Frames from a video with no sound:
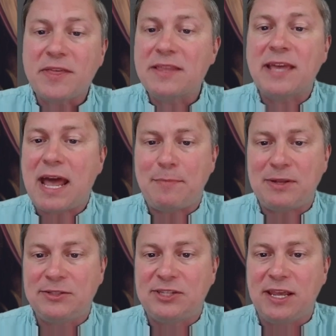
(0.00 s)
thing that
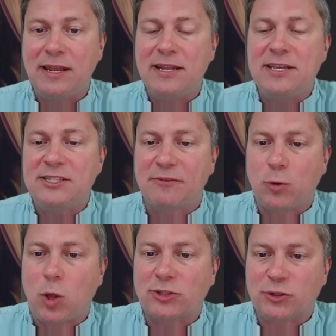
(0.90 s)
happens in any
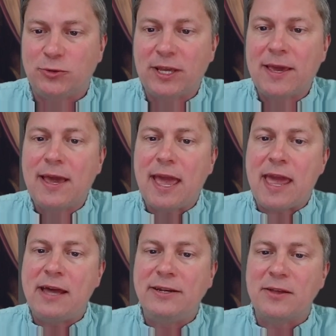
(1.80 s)
civil lawsuit,
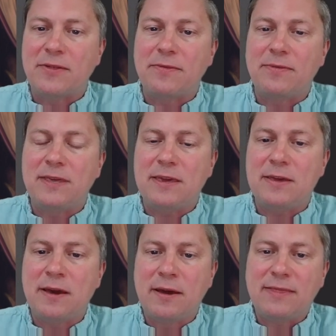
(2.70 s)
and
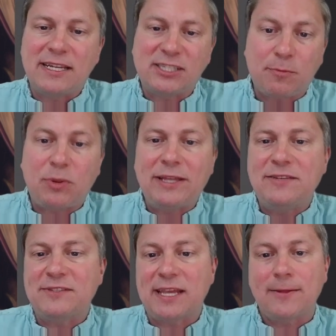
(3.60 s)
that's the
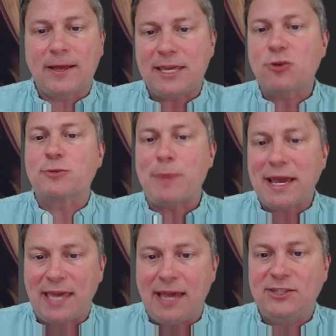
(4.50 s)
plaintiff saying like, here's
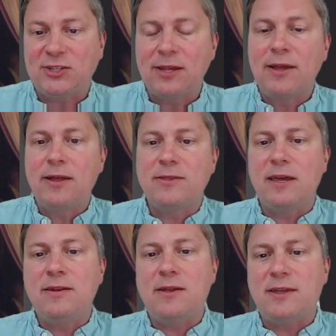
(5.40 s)
my case.
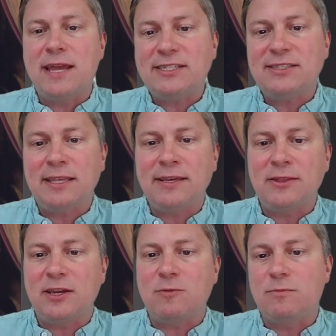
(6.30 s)
Then the next
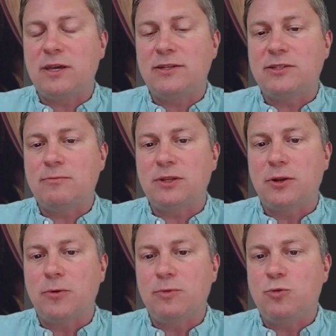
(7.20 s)
thing that
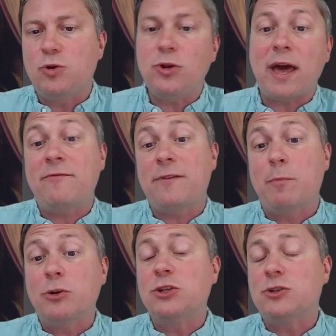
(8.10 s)
you could have a
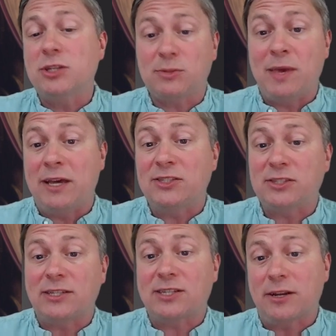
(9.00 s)
motion to
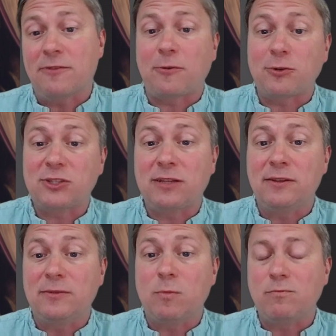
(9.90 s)
dismiss. That's kind of the first
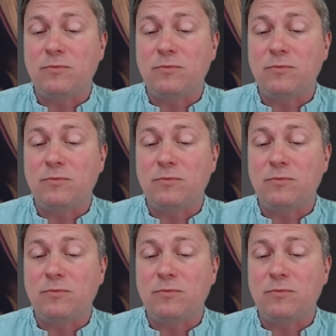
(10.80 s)
thing that